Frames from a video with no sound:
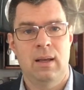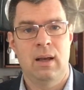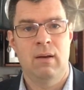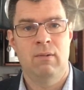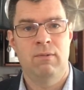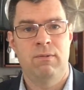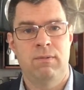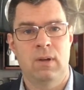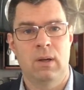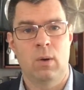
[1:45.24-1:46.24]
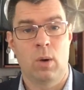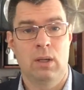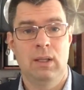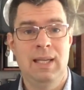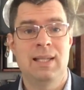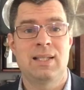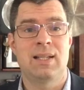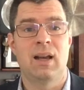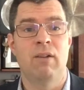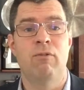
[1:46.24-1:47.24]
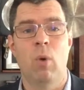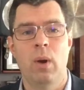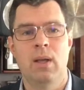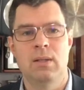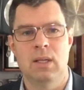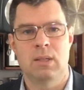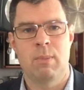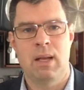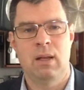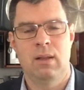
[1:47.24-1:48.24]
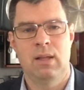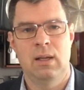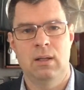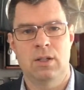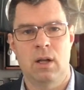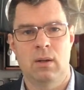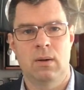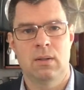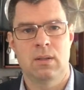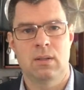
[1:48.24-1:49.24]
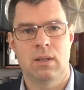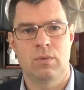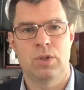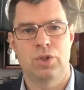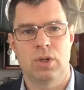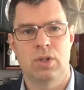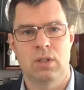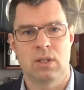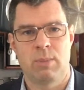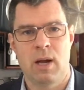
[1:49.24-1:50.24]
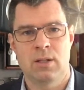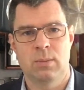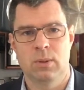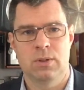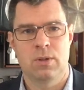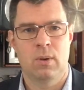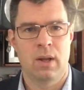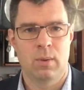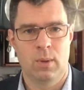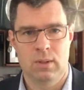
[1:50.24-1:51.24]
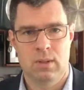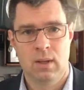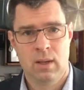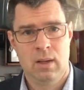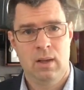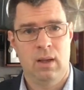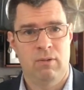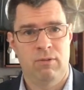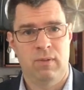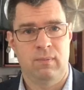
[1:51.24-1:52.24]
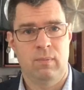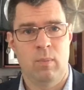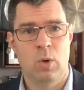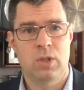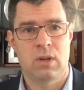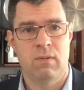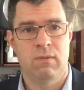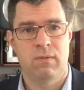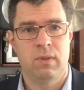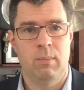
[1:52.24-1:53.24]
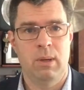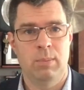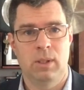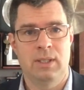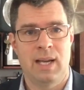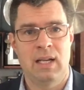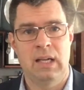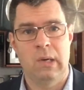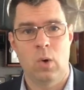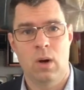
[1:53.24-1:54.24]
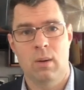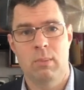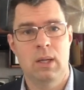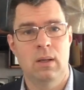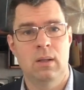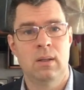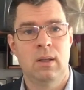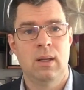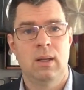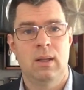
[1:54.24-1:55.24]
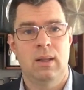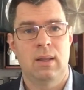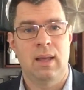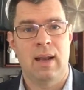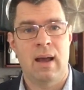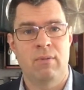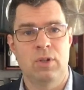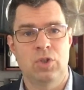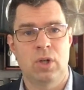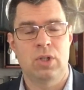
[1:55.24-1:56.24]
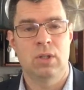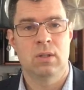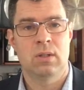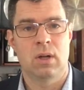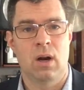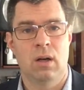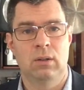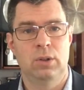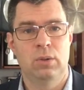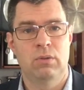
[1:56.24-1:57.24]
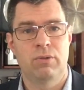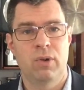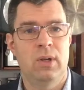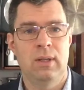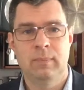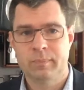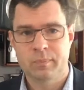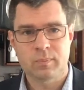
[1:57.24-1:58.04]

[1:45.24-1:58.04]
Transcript: of, or at least avoids as many of the intolerances and restrictions as possible. So in other words, if most of the people attending your meal that have restrictions are gluten-free,